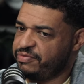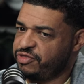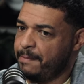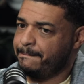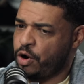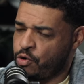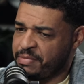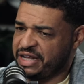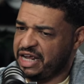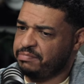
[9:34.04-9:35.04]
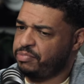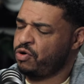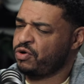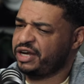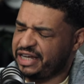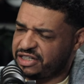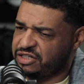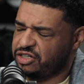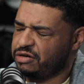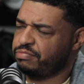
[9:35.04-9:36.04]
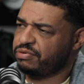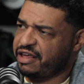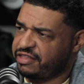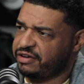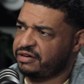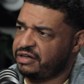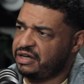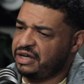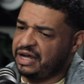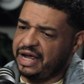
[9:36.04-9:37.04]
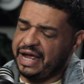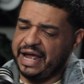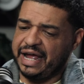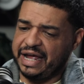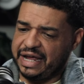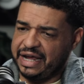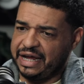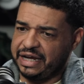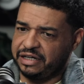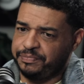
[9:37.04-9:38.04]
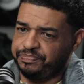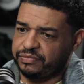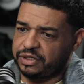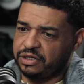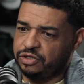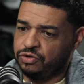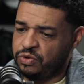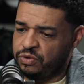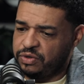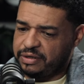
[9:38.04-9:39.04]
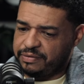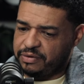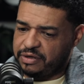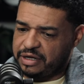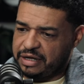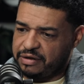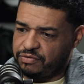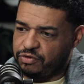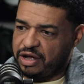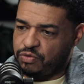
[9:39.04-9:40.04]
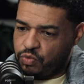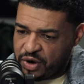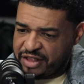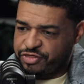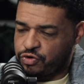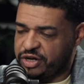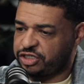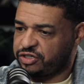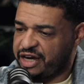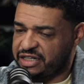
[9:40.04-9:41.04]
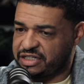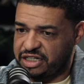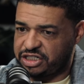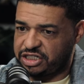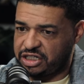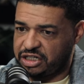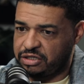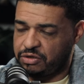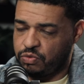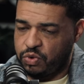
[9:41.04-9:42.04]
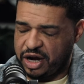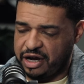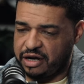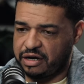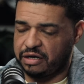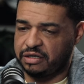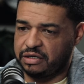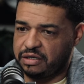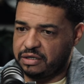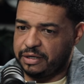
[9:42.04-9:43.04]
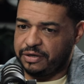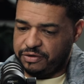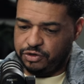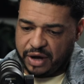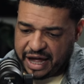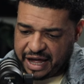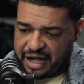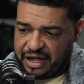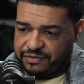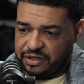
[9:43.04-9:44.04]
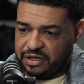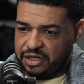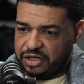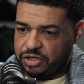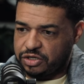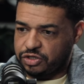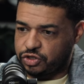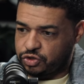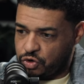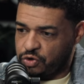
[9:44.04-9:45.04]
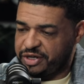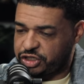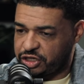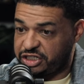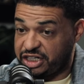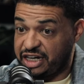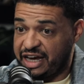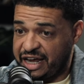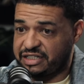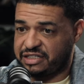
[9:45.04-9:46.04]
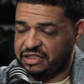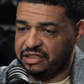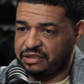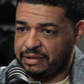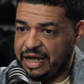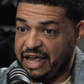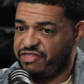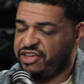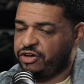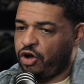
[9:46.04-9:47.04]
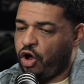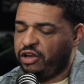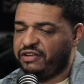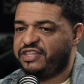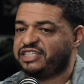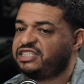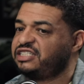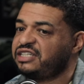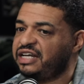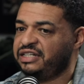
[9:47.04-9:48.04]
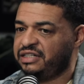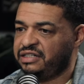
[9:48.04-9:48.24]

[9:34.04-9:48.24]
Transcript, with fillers: the moment and pouring into your brother, and you went through a transition where you had Story Church Atlanta, and then all of a sudden